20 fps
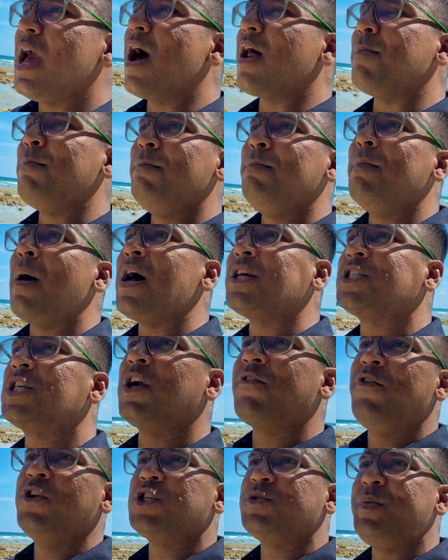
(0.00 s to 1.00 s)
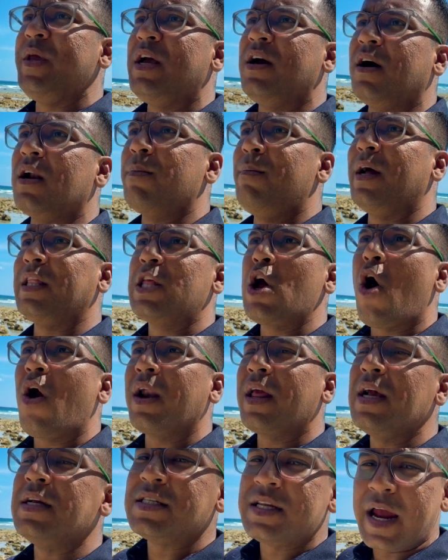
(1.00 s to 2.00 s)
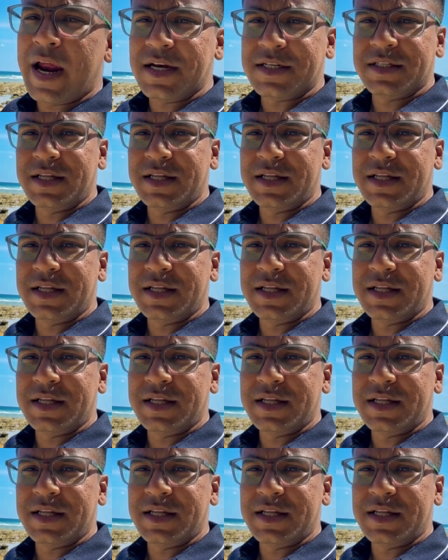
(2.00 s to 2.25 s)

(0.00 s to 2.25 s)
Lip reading: are a masterful speaker, but the audience hates